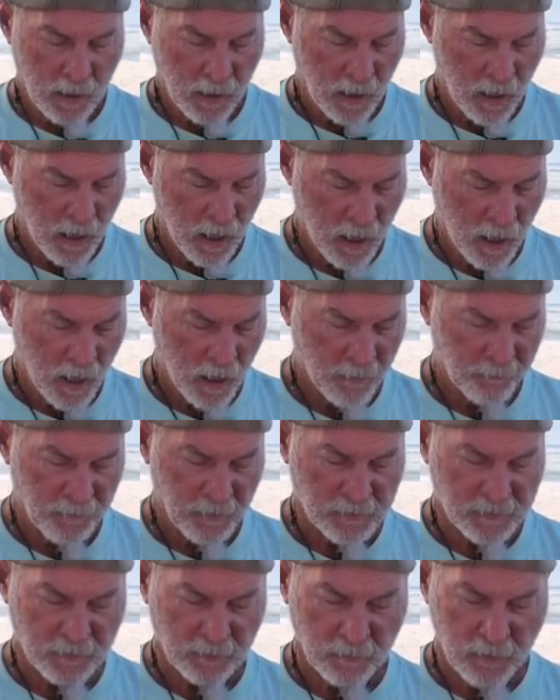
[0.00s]
If
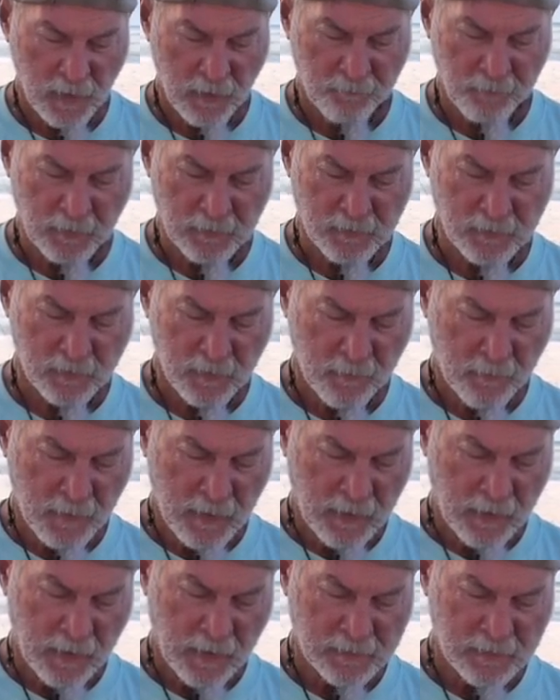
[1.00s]
it's
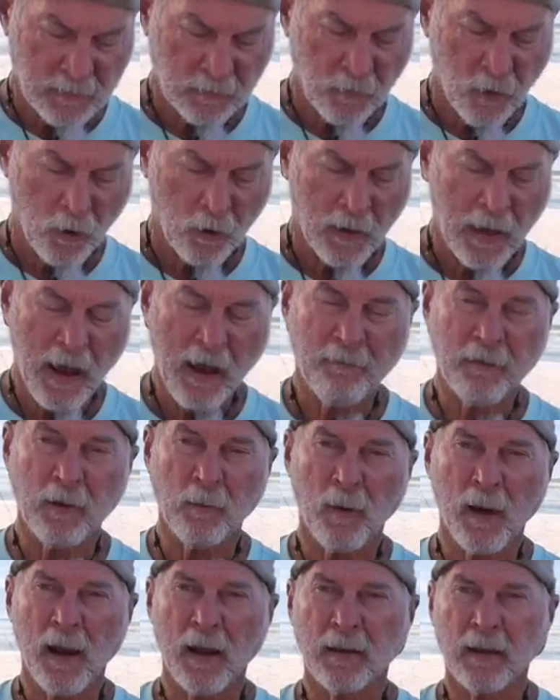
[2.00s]
It's a little heavy
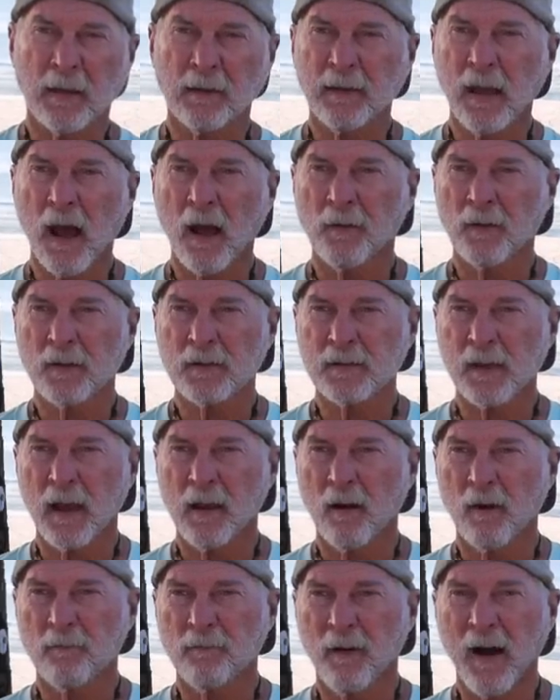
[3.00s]
when I get down to,
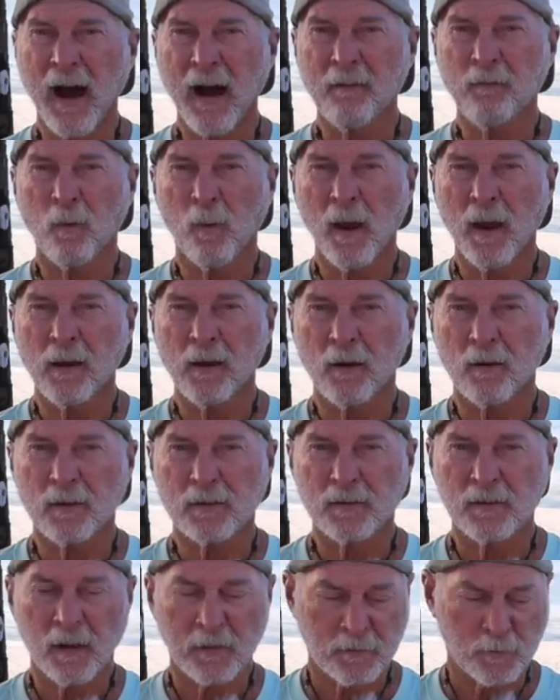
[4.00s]
say, a 5 weight or a
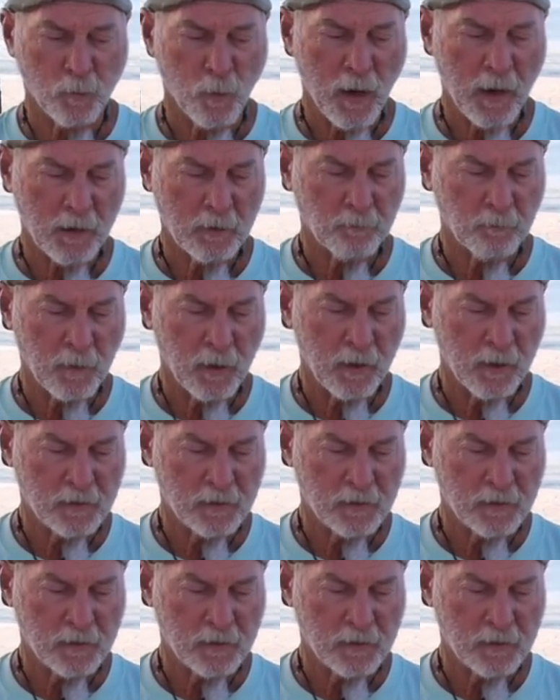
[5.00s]
6 weight, but